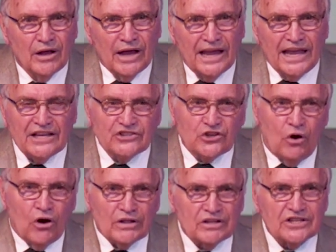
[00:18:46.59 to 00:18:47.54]
He's
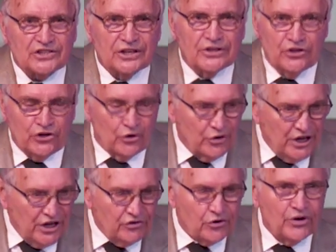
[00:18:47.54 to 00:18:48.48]
going, listen, you're
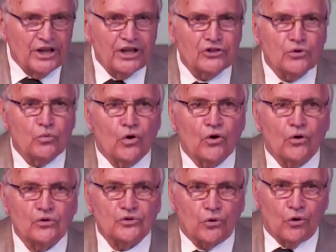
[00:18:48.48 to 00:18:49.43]
either in the
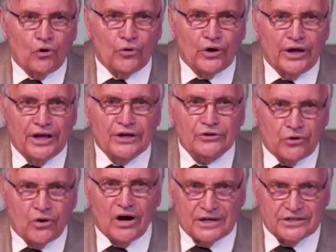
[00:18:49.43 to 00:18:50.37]
world or in
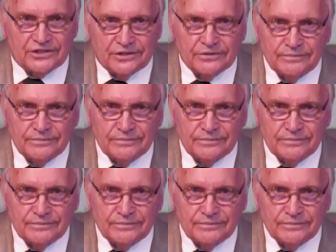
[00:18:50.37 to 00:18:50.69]
Christ.